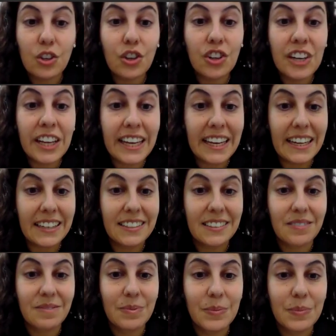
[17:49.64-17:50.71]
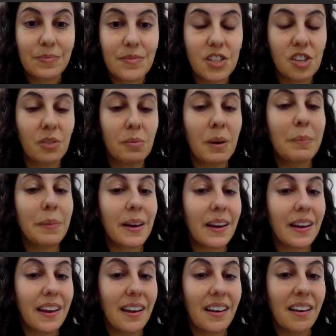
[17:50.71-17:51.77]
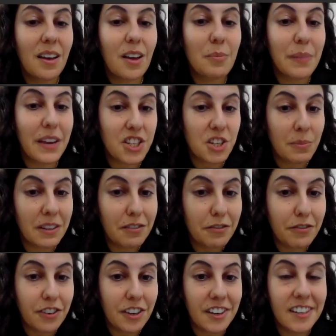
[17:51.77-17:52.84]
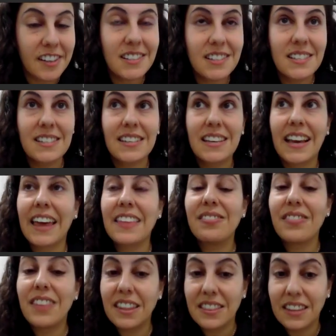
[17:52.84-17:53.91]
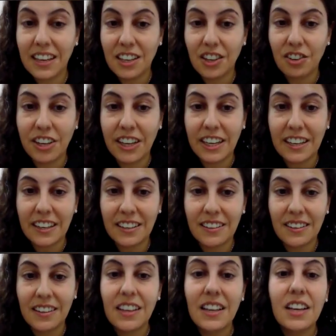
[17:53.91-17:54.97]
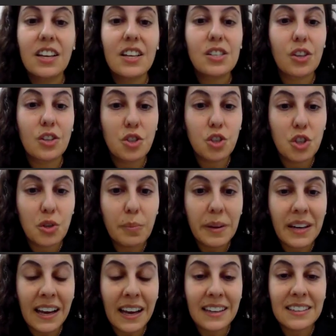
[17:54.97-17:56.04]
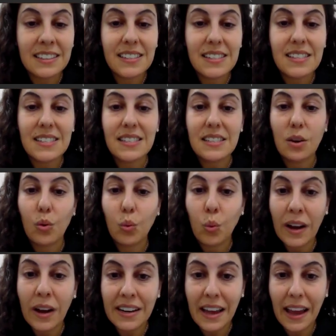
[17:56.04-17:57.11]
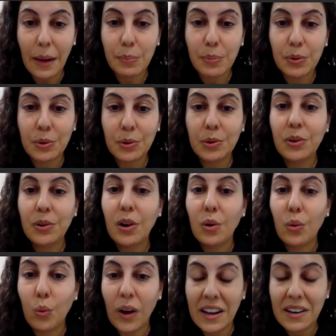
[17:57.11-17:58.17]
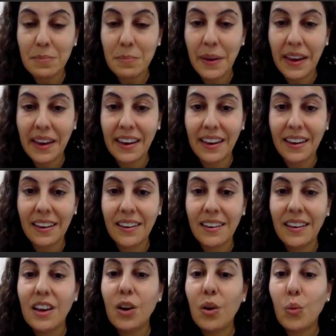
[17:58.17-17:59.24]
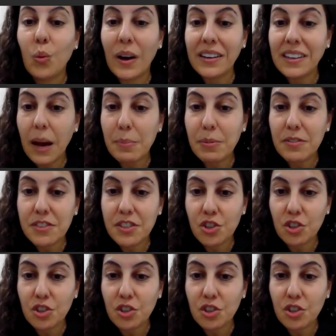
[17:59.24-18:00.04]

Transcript: You need, so remember, measurement first and then the ingredient. So 2 bananas, 1 apple, 1 pear, 1 cup of